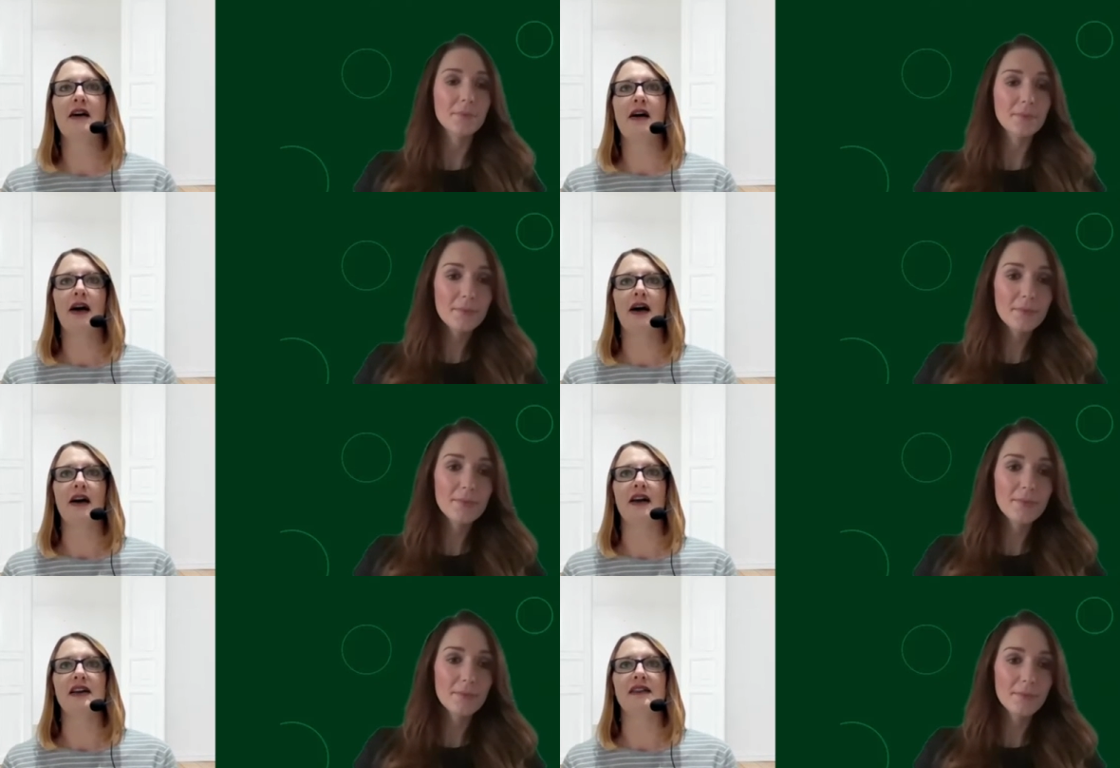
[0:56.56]
Speaker 1: Uh,
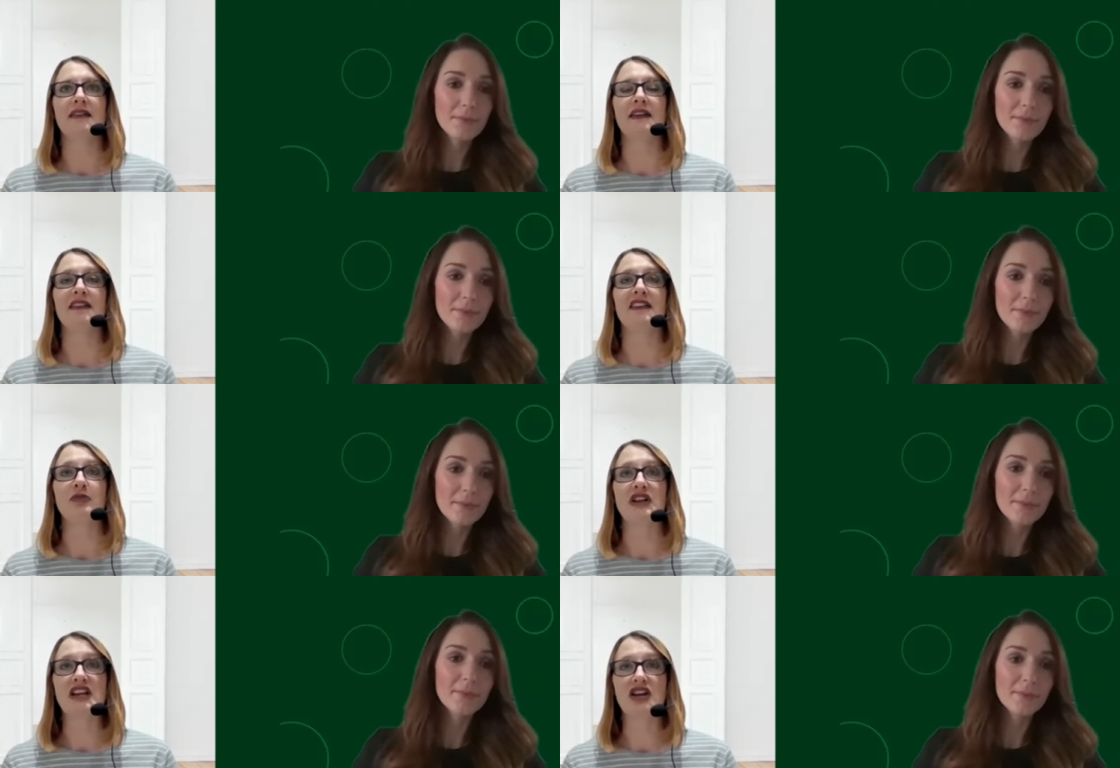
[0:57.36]
and since I've
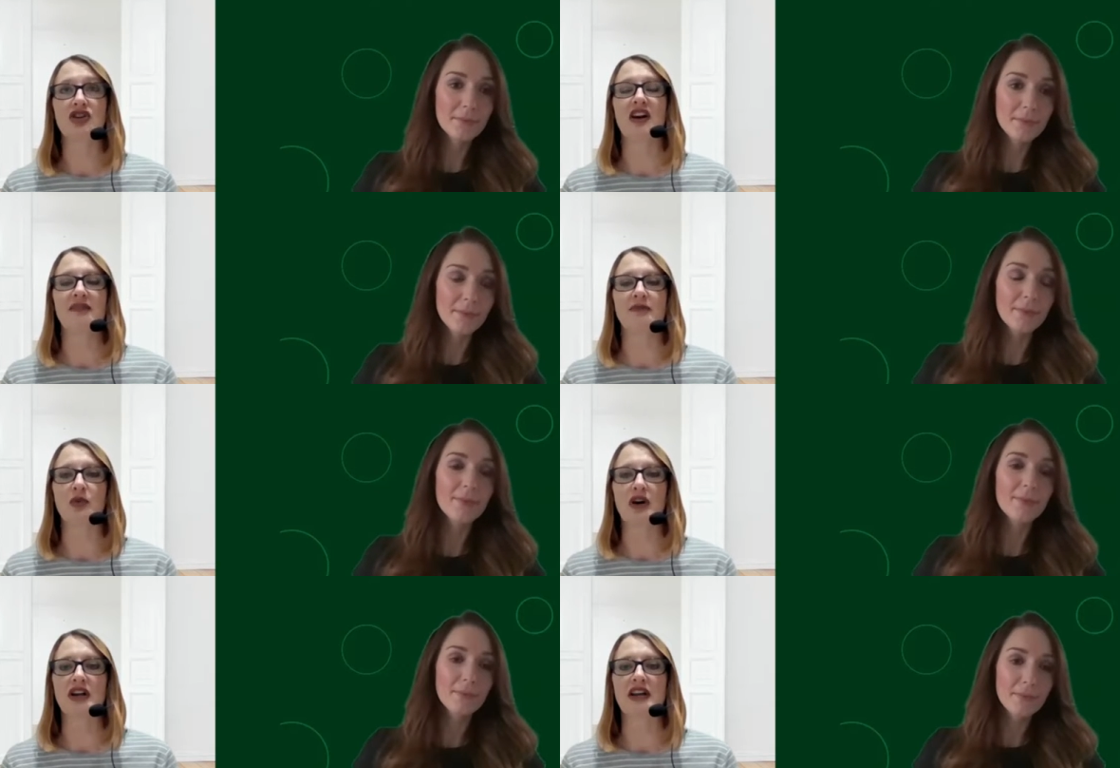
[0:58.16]
been here, I've been
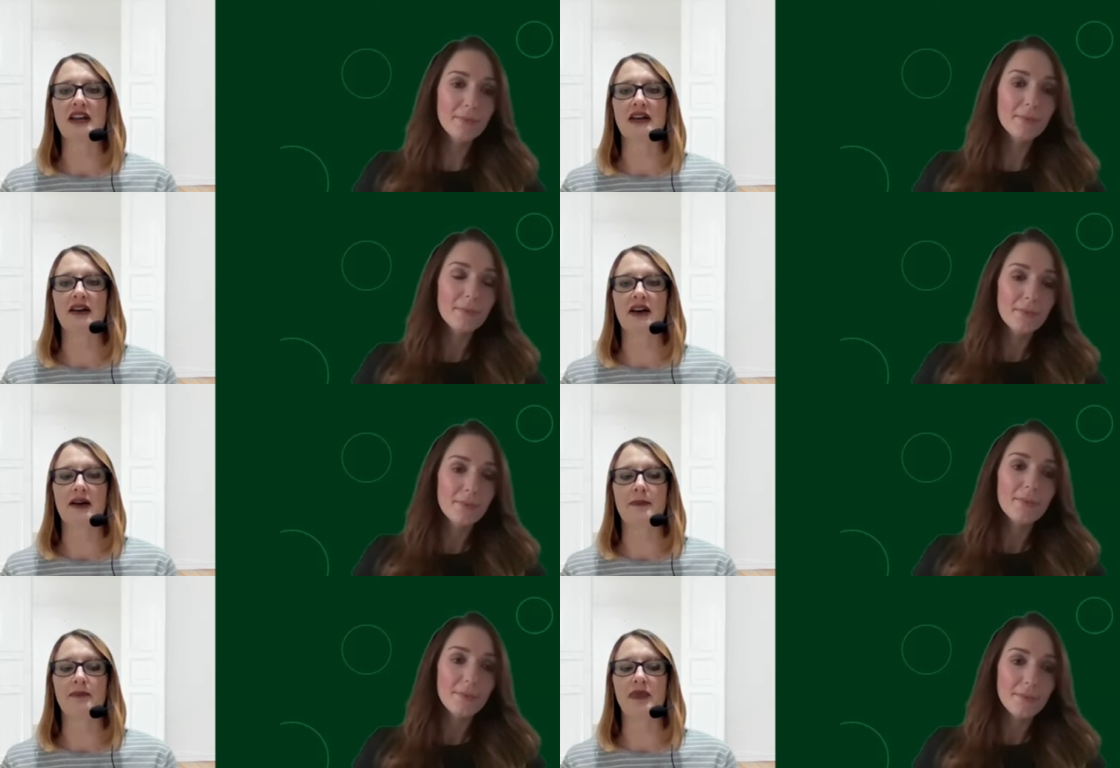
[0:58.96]
working in
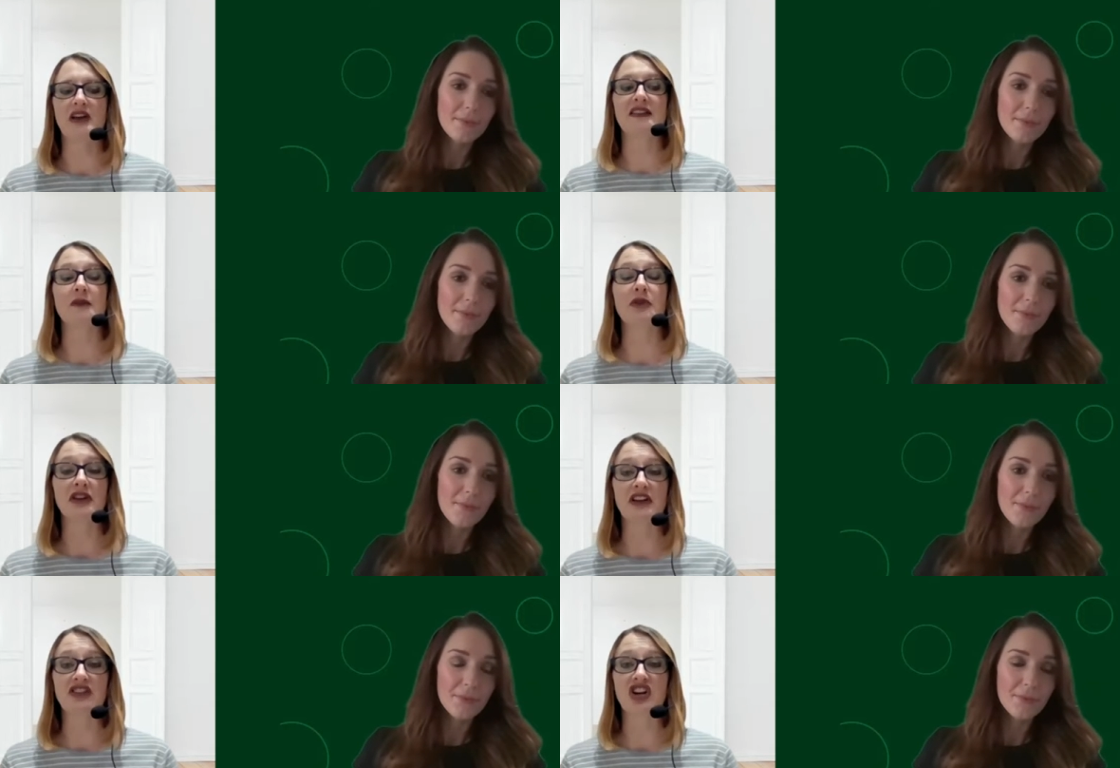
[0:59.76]
um, a
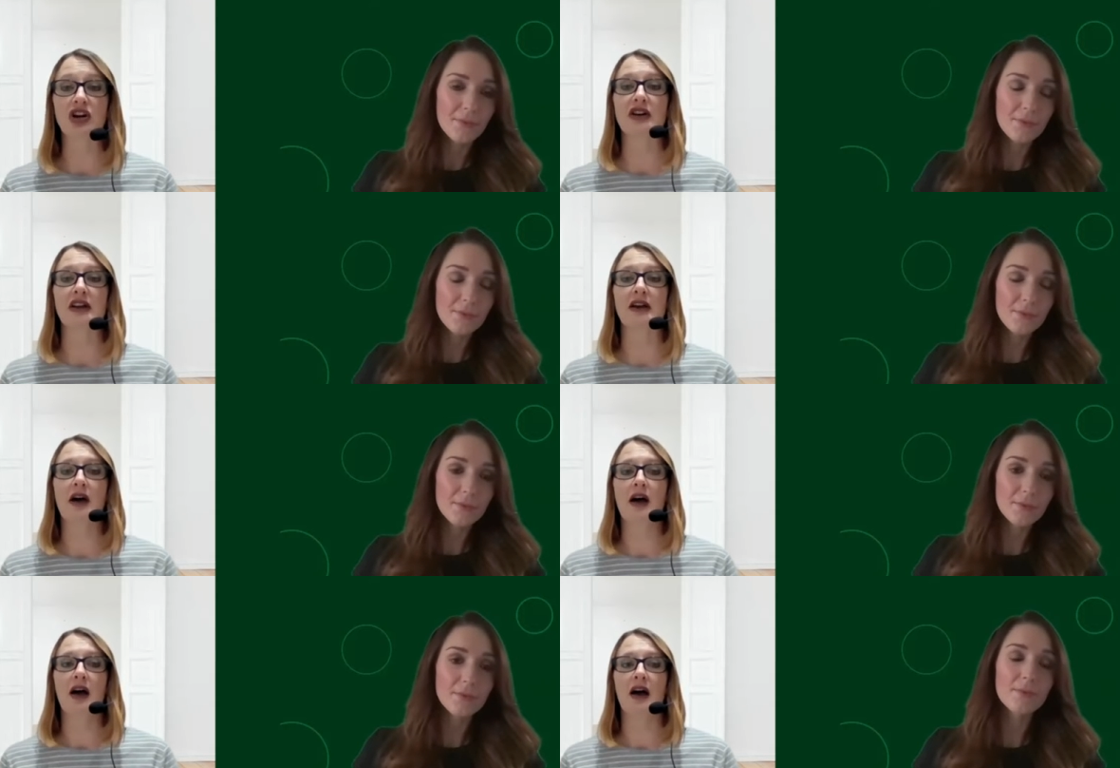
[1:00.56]
disability charity
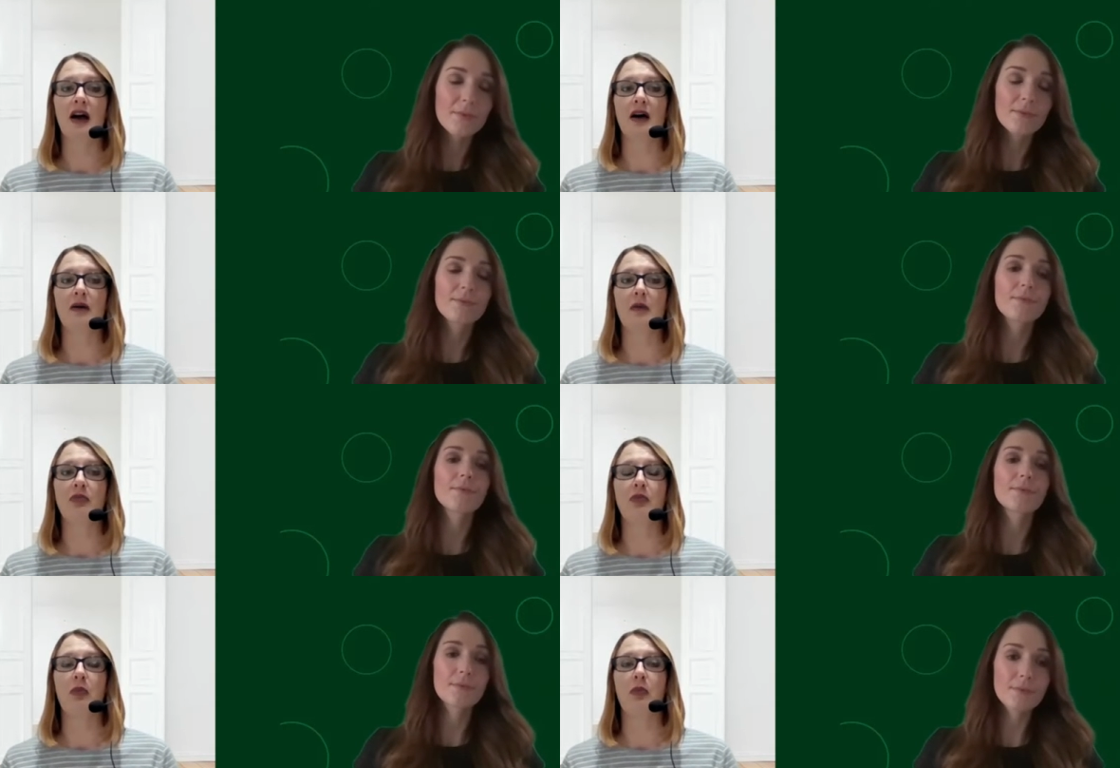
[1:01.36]
uh,
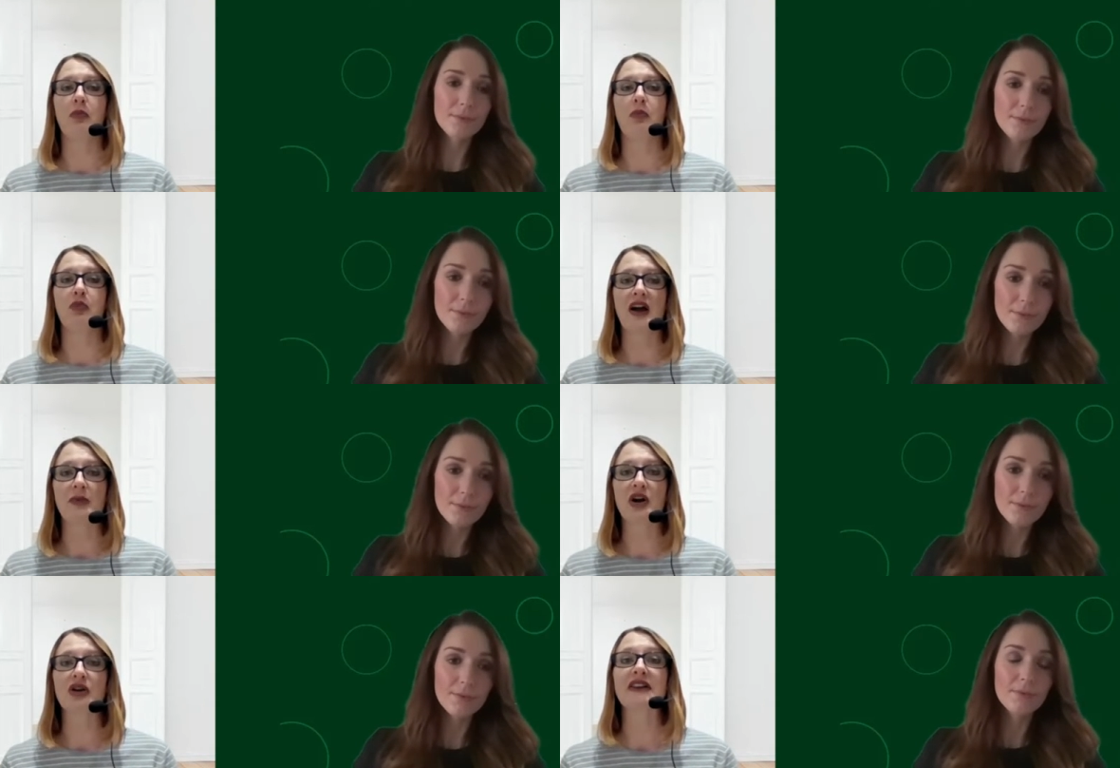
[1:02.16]

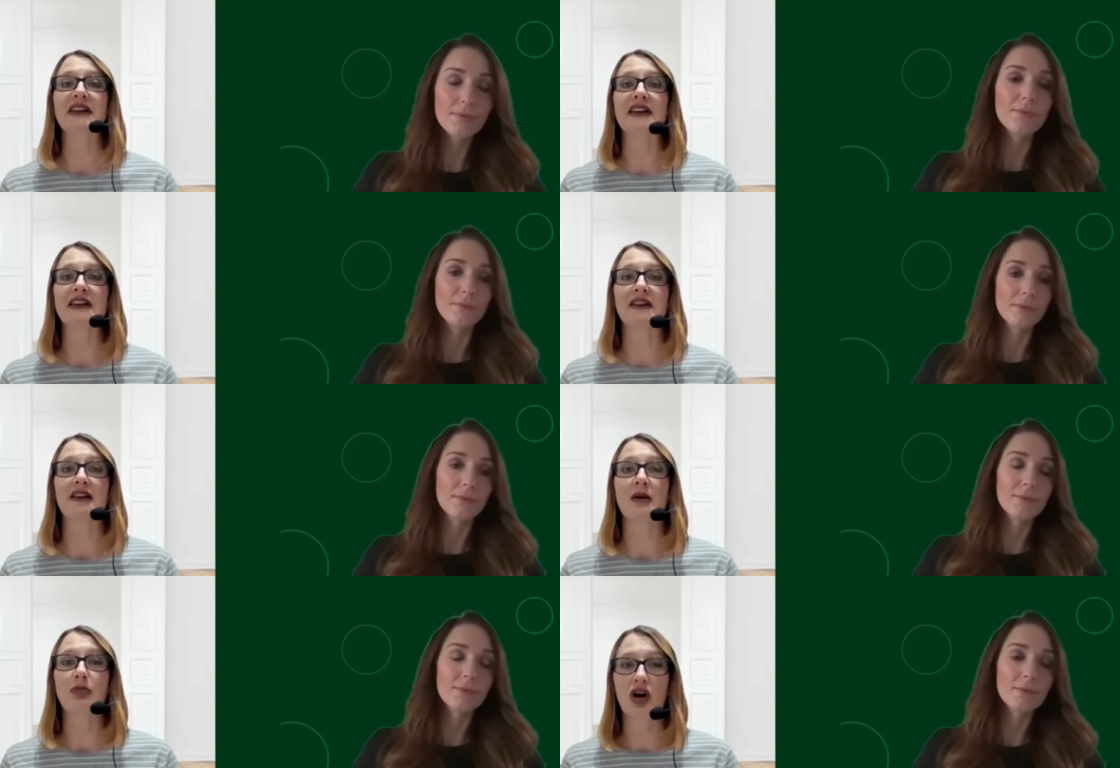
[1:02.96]
primarily in
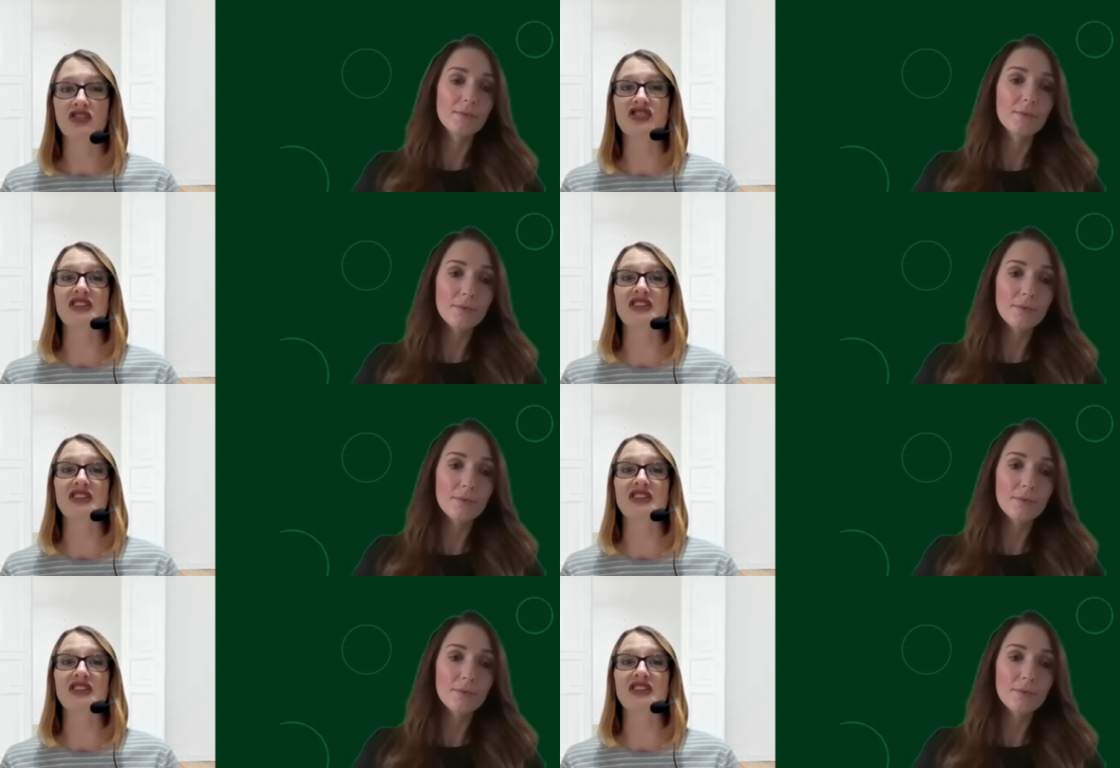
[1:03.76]
a project